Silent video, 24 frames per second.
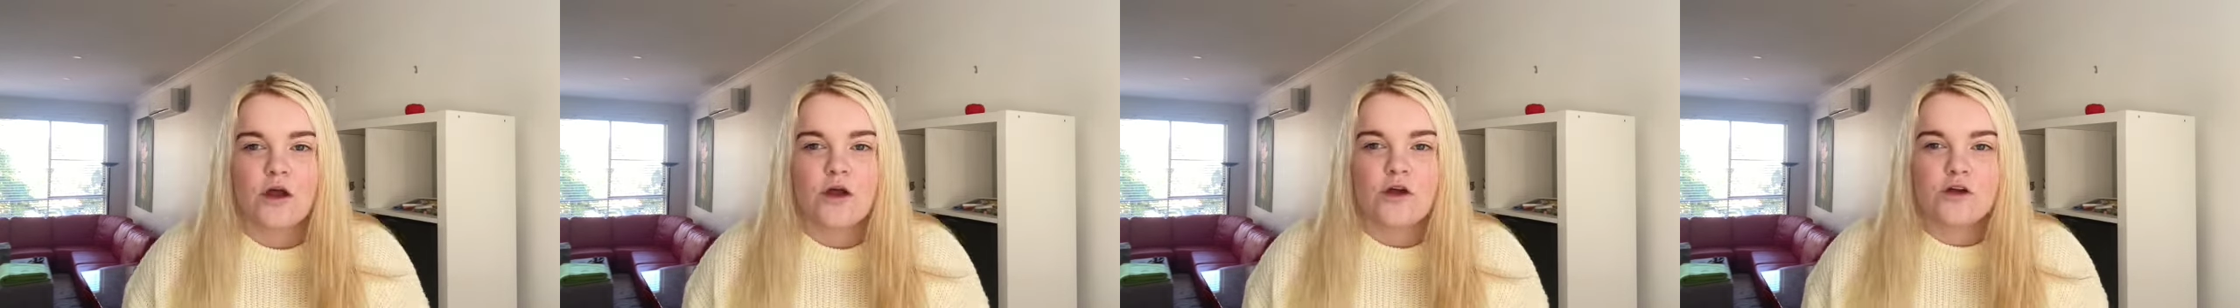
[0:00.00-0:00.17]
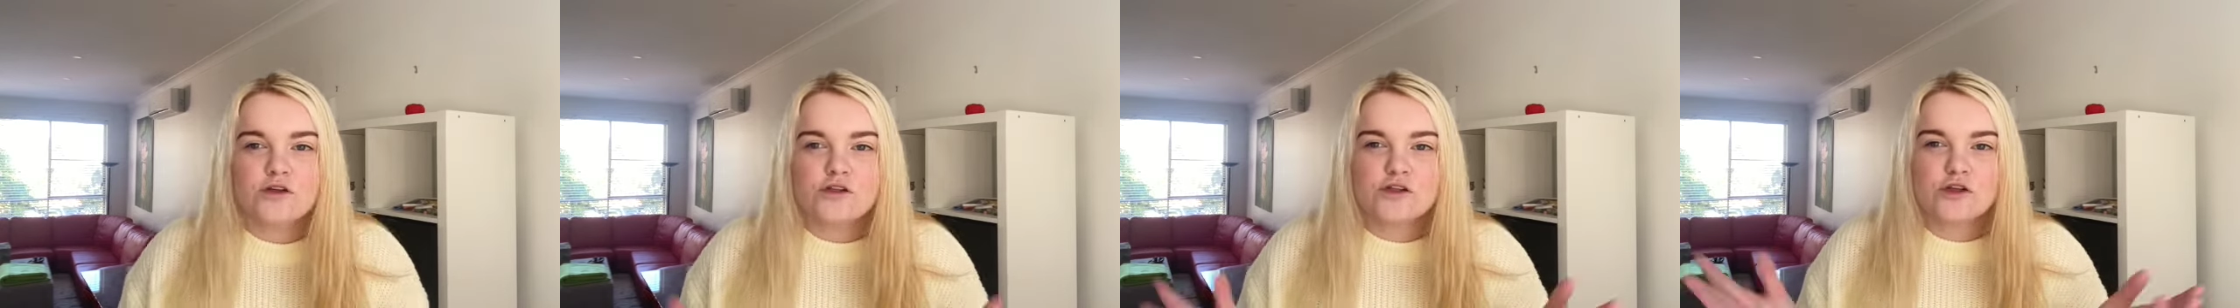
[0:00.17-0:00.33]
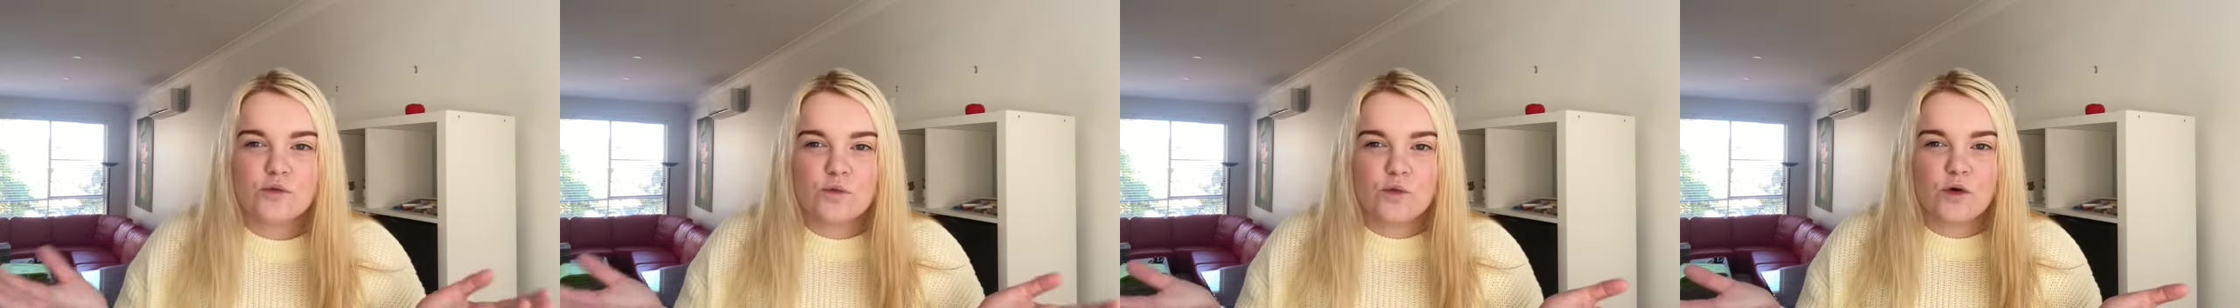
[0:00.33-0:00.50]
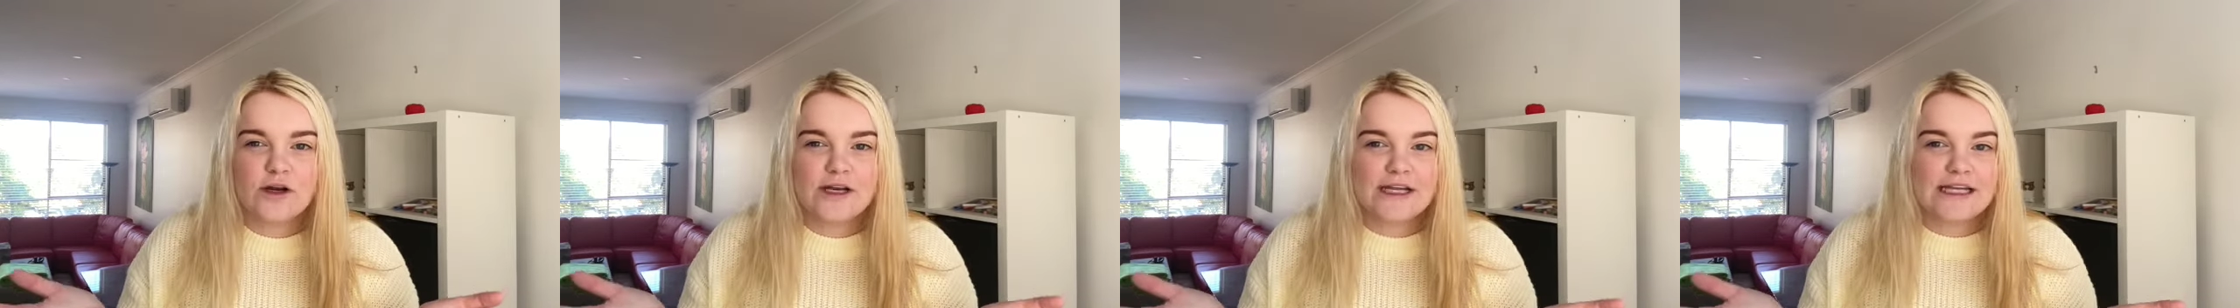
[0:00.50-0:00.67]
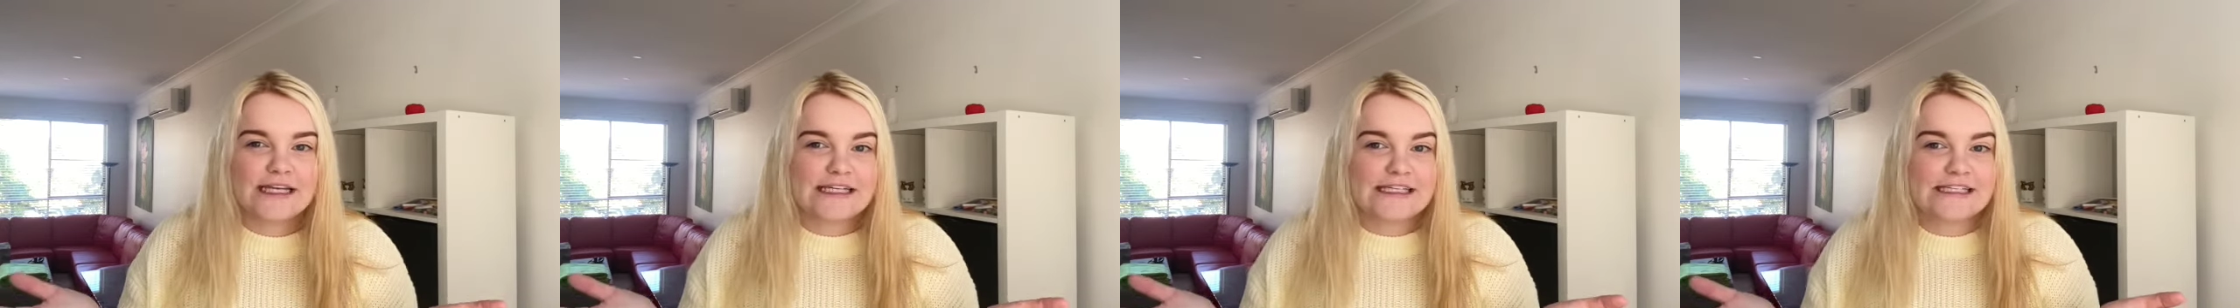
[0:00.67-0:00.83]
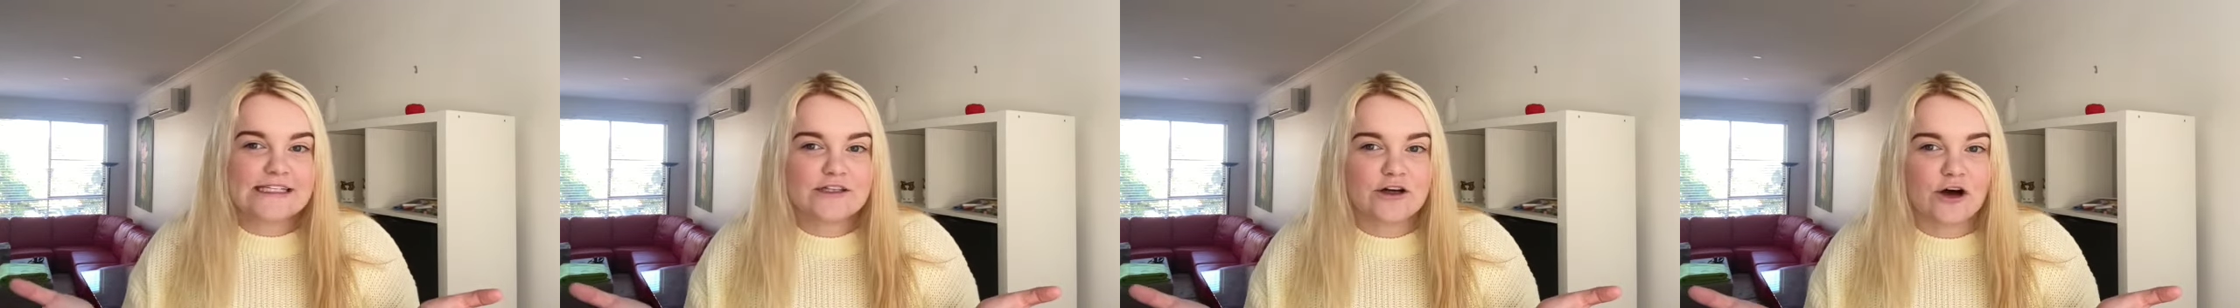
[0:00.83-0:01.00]
So what
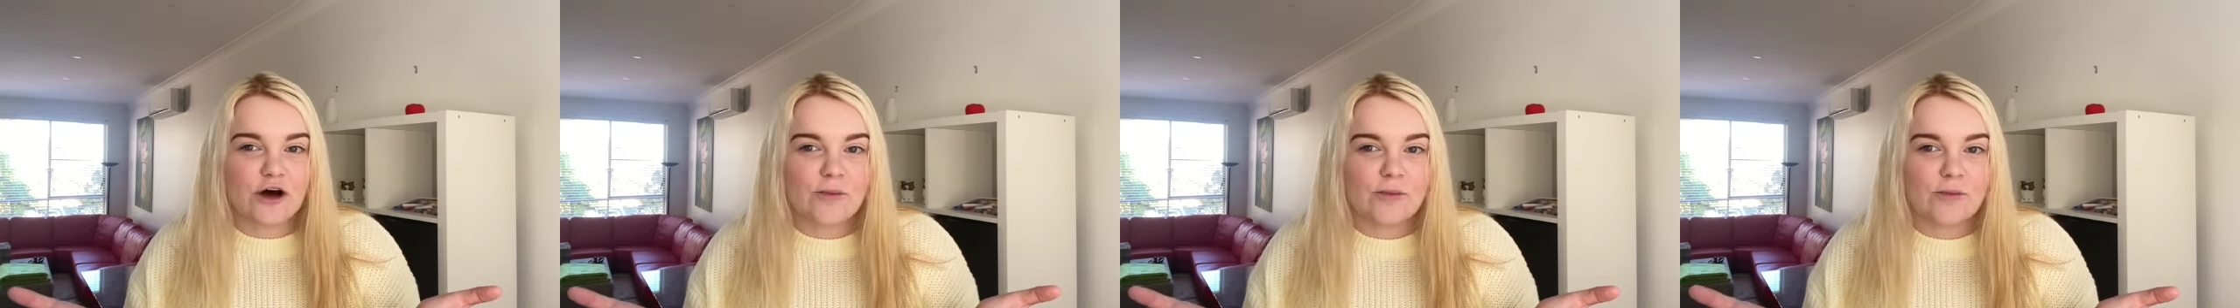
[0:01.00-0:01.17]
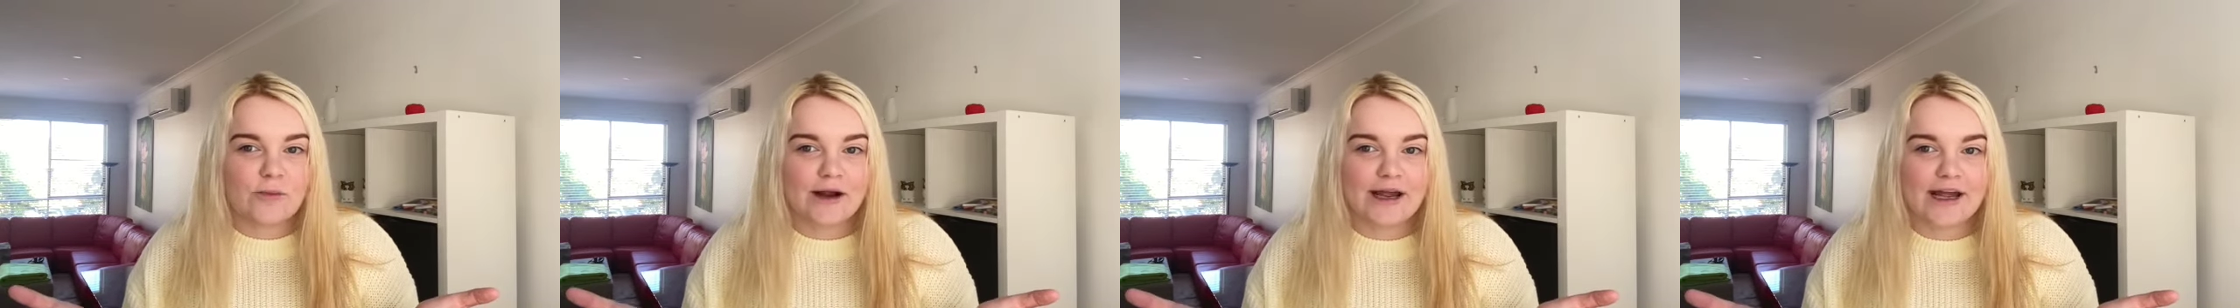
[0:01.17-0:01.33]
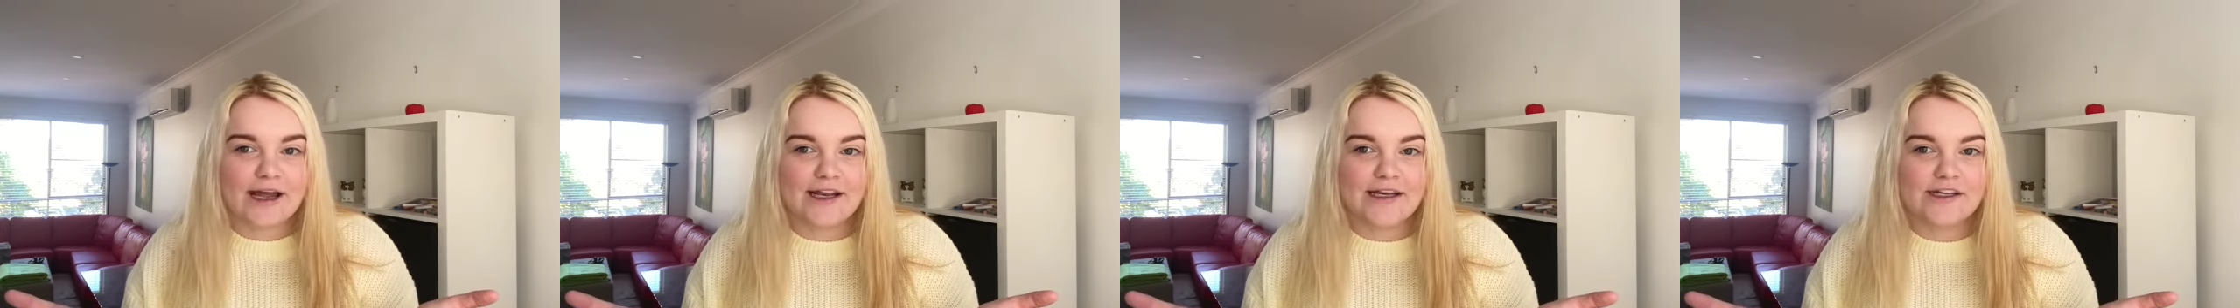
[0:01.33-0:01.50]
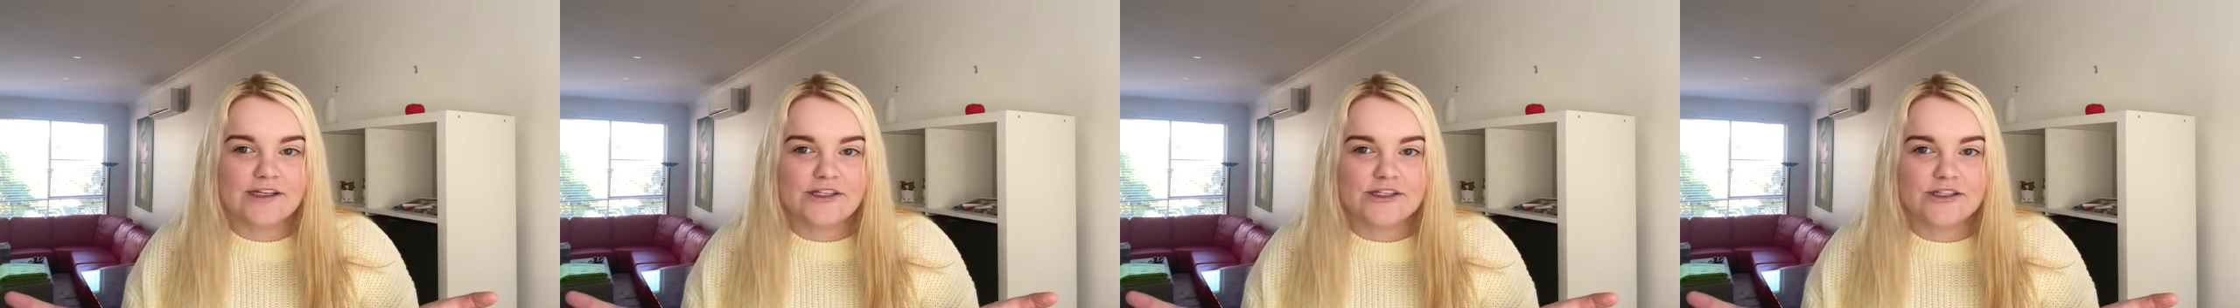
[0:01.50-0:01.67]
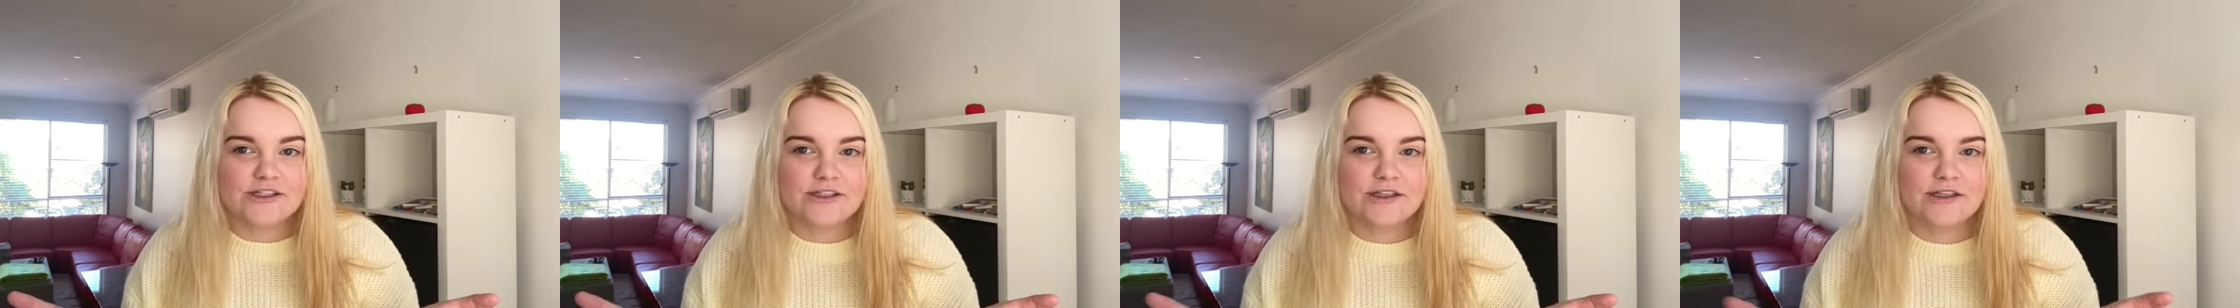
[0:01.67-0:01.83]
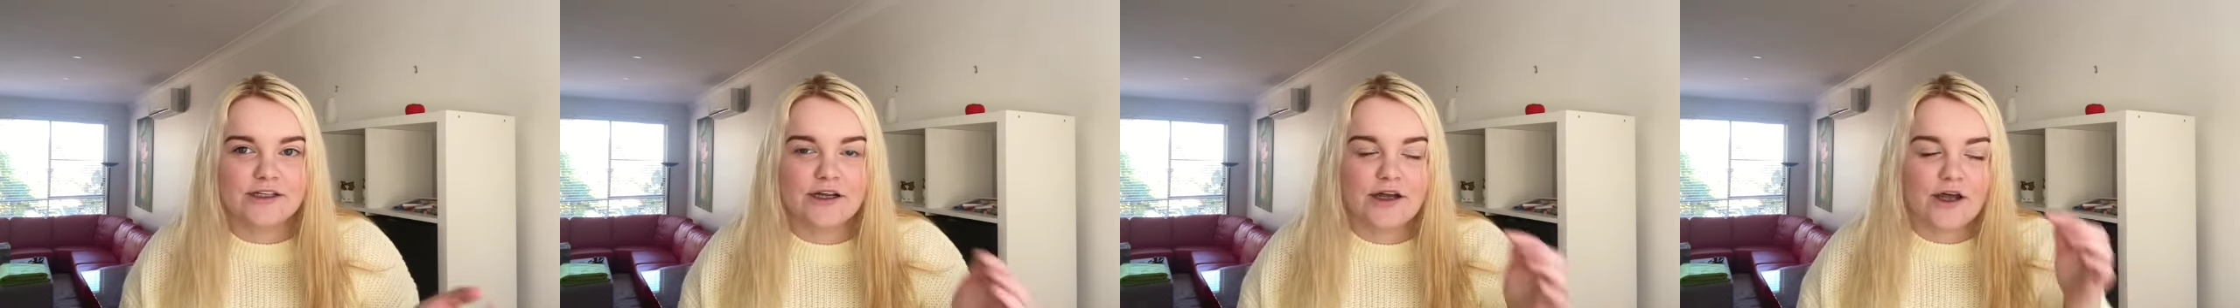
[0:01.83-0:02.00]
is
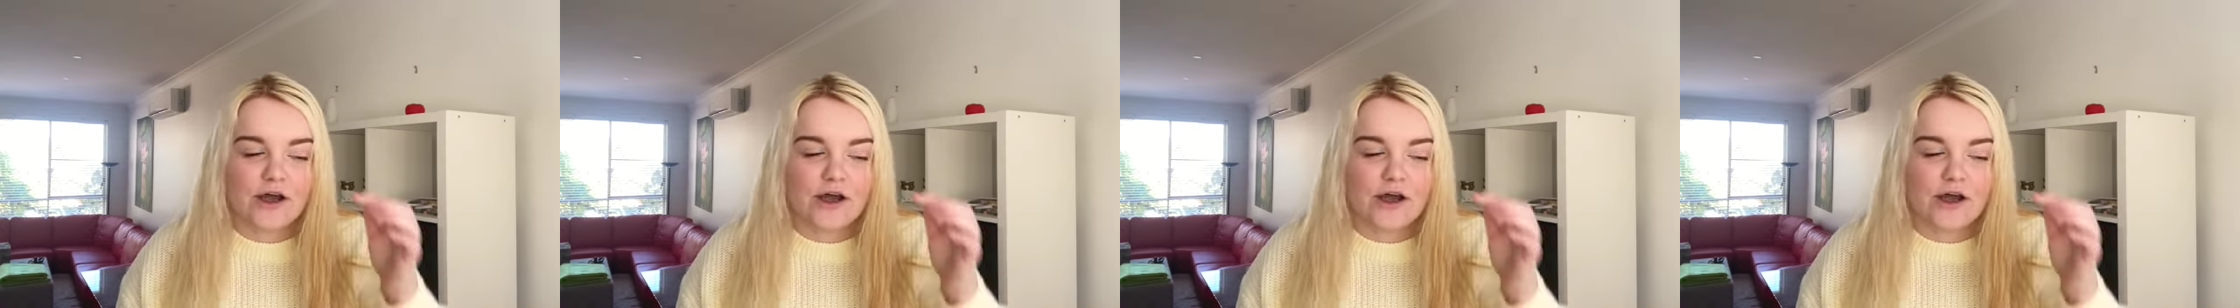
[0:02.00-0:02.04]
comprehension?